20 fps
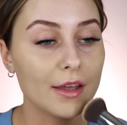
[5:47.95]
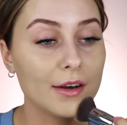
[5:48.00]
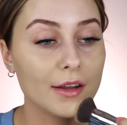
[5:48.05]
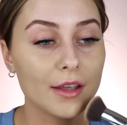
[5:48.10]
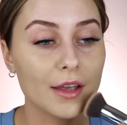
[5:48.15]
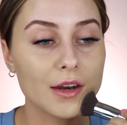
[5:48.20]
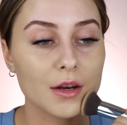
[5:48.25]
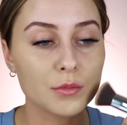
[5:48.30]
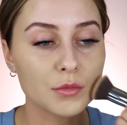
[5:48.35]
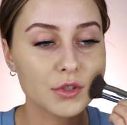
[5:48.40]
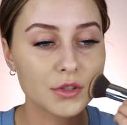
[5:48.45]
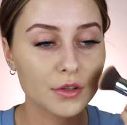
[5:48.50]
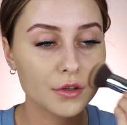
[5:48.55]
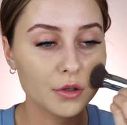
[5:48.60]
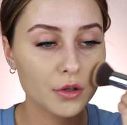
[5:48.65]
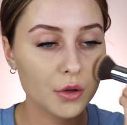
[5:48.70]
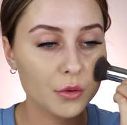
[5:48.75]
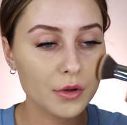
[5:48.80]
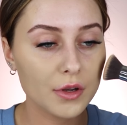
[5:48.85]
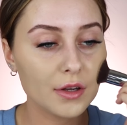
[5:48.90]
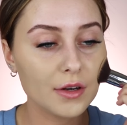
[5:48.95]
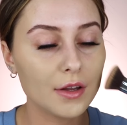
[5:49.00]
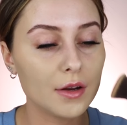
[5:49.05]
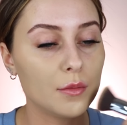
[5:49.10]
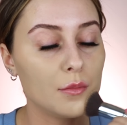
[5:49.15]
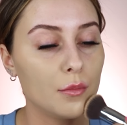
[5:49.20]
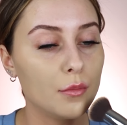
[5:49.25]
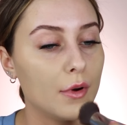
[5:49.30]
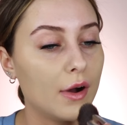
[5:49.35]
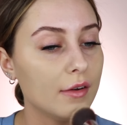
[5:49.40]
And again, I'm just going to go in
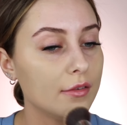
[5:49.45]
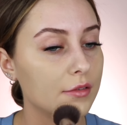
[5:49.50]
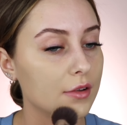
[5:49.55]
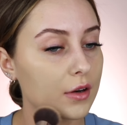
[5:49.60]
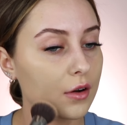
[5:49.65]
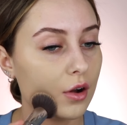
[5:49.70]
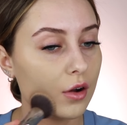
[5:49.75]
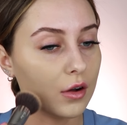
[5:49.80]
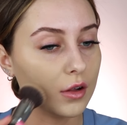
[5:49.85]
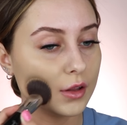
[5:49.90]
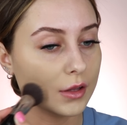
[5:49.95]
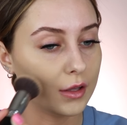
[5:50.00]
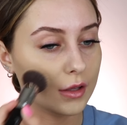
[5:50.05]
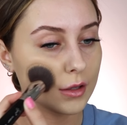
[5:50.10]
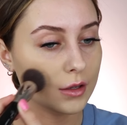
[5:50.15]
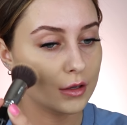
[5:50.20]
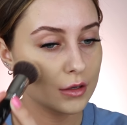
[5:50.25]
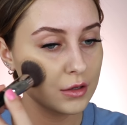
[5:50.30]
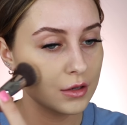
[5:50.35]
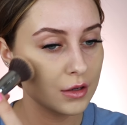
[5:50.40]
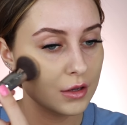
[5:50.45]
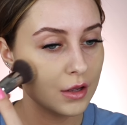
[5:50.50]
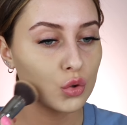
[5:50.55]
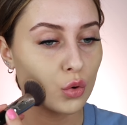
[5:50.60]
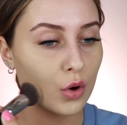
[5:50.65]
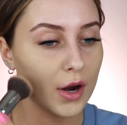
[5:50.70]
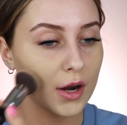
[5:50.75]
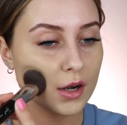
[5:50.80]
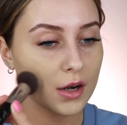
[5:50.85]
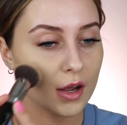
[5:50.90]
and buff it all in.
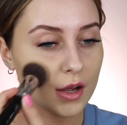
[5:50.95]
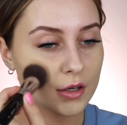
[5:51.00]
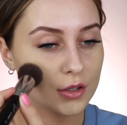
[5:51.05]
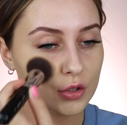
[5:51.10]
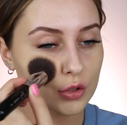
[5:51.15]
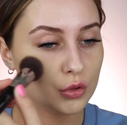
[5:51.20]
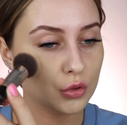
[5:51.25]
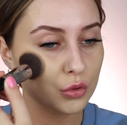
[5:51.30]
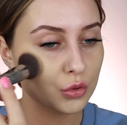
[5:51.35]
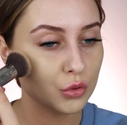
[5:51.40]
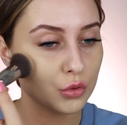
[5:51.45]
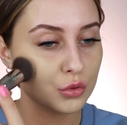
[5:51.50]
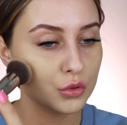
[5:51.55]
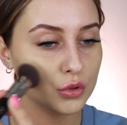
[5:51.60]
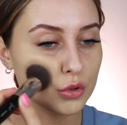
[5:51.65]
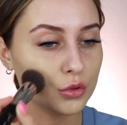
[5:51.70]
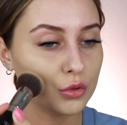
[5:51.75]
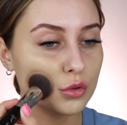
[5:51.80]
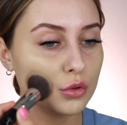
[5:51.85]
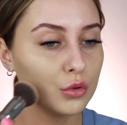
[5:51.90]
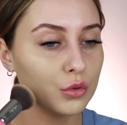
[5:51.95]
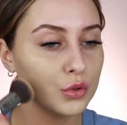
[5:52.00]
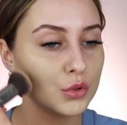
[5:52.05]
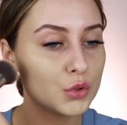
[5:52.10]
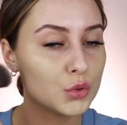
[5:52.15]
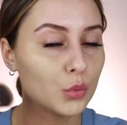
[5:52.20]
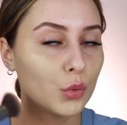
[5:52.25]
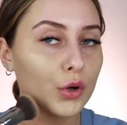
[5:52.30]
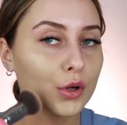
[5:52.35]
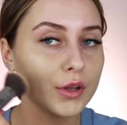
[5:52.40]
Try not to do
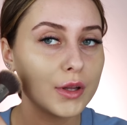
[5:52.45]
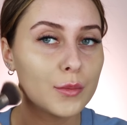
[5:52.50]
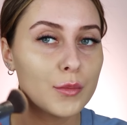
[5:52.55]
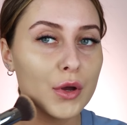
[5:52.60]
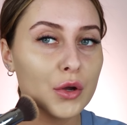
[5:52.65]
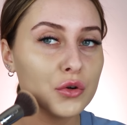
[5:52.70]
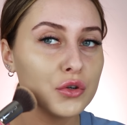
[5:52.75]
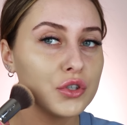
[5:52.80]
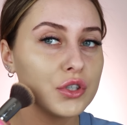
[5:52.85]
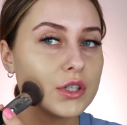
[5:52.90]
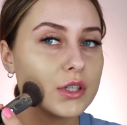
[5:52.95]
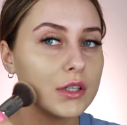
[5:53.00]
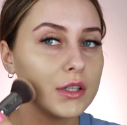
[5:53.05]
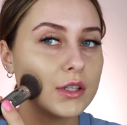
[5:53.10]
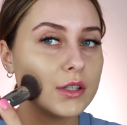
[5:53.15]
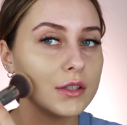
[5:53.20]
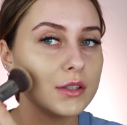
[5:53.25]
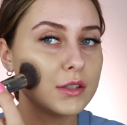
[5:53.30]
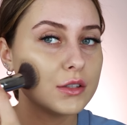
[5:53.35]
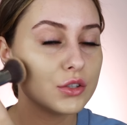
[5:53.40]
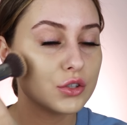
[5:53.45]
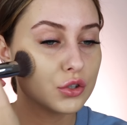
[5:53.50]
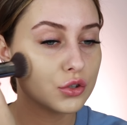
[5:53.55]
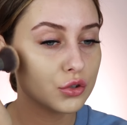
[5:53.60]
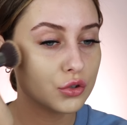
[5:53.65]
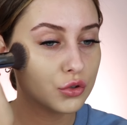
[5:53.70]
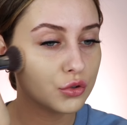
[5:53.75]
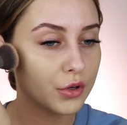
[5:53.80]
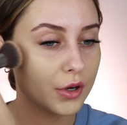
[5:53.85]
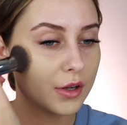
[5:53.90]
swirly motions.
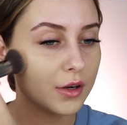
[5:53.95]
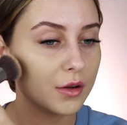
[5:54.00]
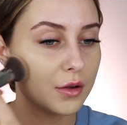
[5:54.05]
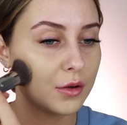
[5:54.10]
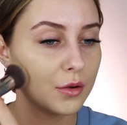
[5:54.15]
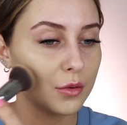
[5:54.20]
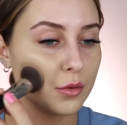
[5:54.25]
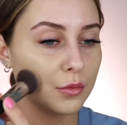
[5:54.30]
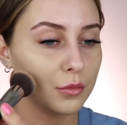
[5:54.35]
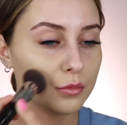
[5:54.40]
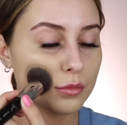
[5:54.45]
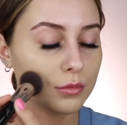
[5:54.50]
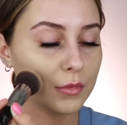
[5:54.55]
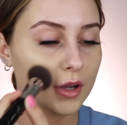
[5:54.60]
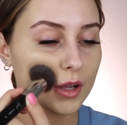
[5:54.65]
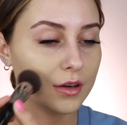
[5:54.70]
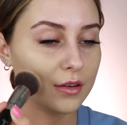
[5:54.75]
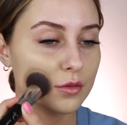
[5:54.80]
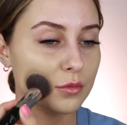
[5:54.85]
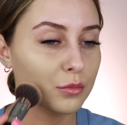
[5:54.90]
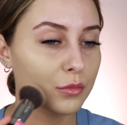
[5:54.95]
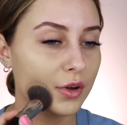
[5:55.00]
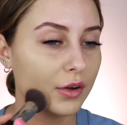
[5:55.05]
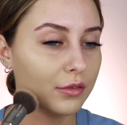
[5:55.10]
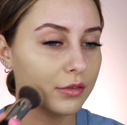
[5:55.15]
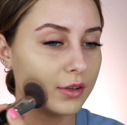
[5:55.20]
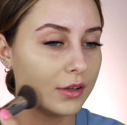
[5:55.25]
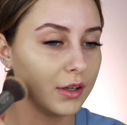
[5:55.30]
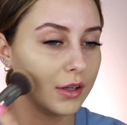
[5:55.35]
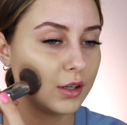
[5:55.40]
Just try to kind of
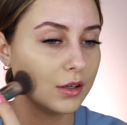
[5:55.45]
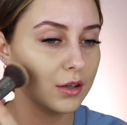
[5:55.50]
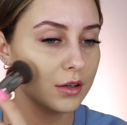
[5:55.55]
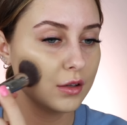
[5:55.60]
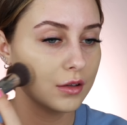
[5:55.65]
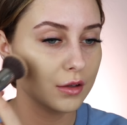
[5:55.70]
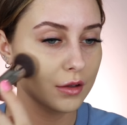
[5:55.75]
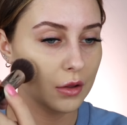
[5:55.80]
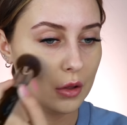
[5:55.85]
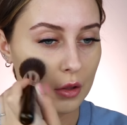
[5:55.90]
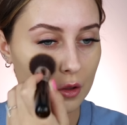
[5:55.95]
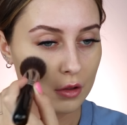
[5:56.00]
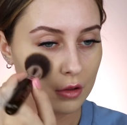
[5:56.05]
buff it in.